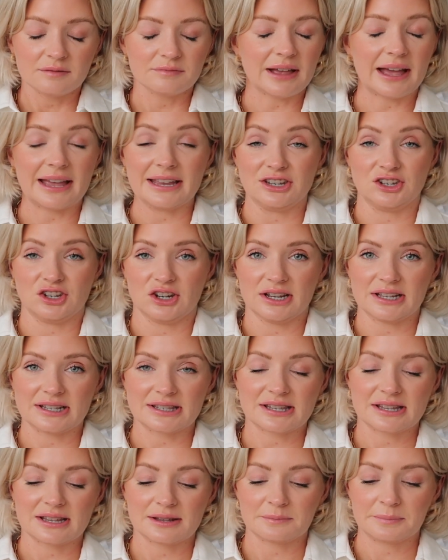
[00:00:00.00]

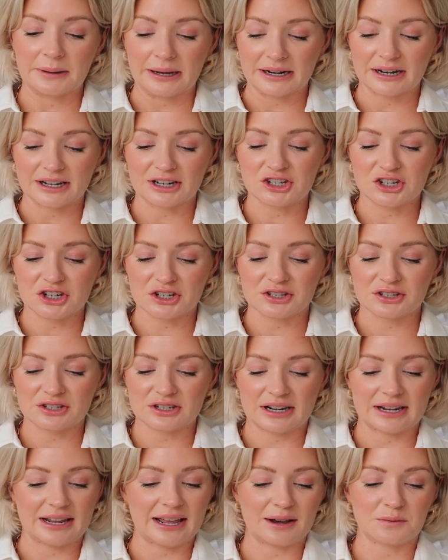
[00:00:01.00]
ages, but I
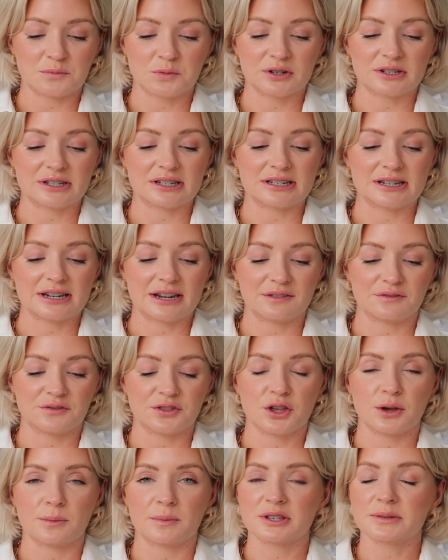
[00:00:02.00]
just again wanted to give
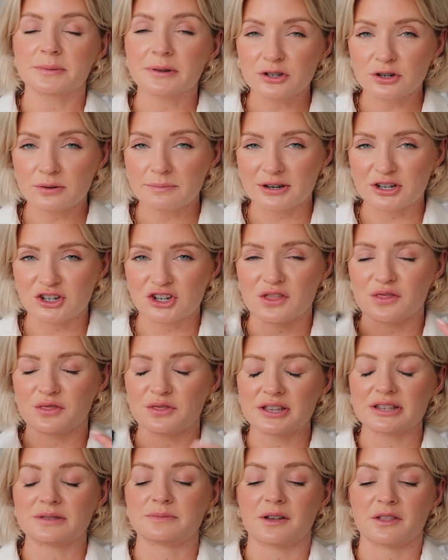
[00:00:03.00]
them a special mention
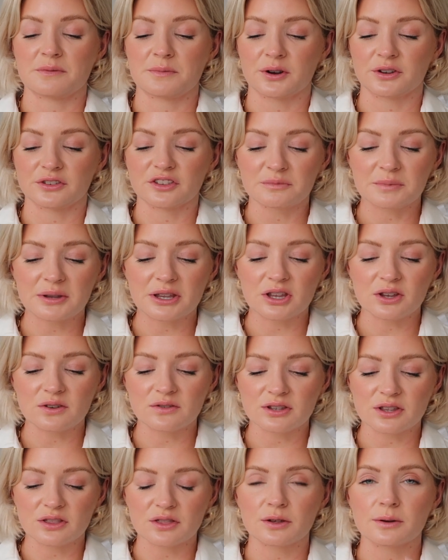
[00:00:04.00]
this month because I've been
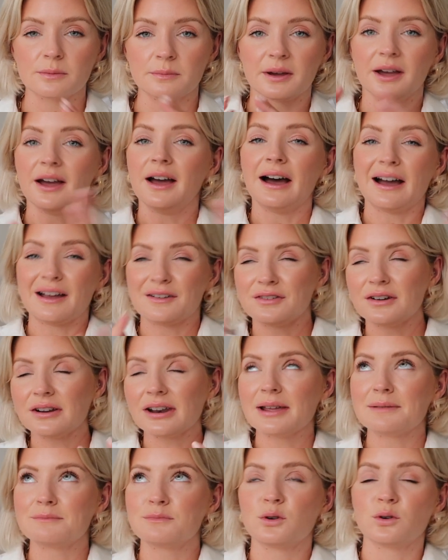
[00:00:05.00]
using them, I feel
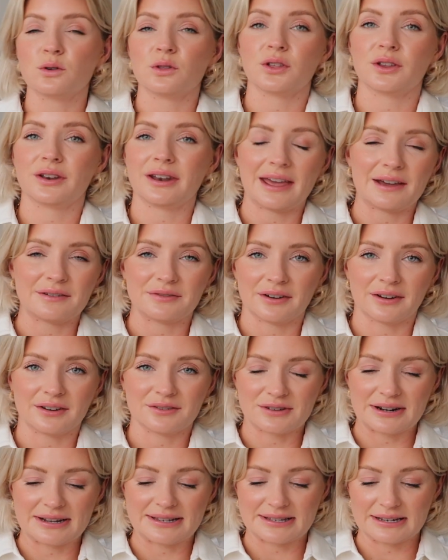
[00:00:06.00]
like, more than ever
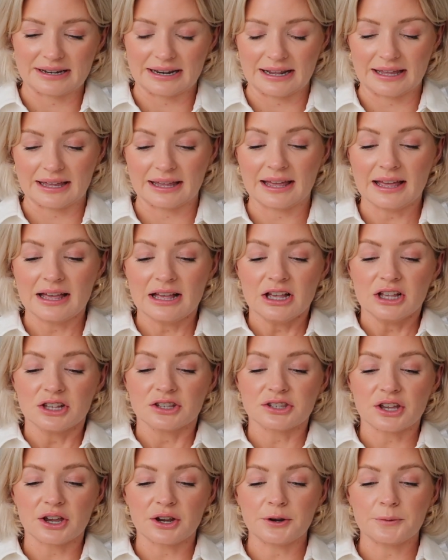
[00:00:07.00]
recently.
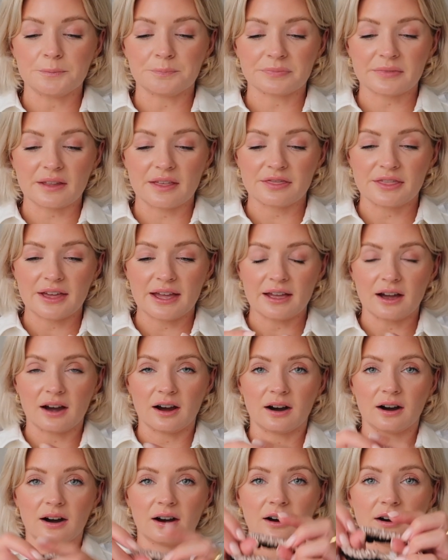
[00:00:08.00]
So they
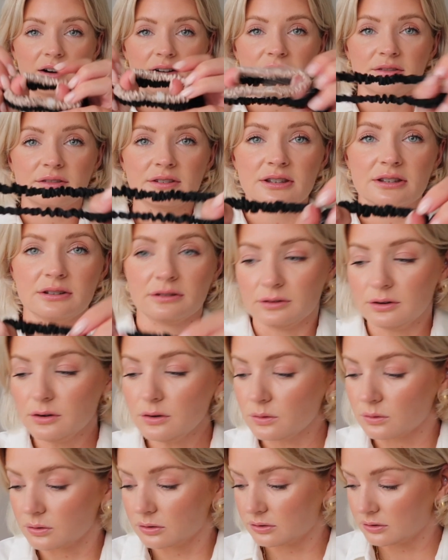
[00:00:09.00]
are,
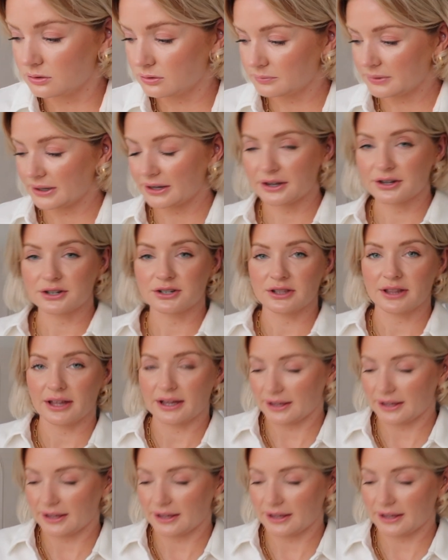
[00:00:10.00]
oh, I couldn't do that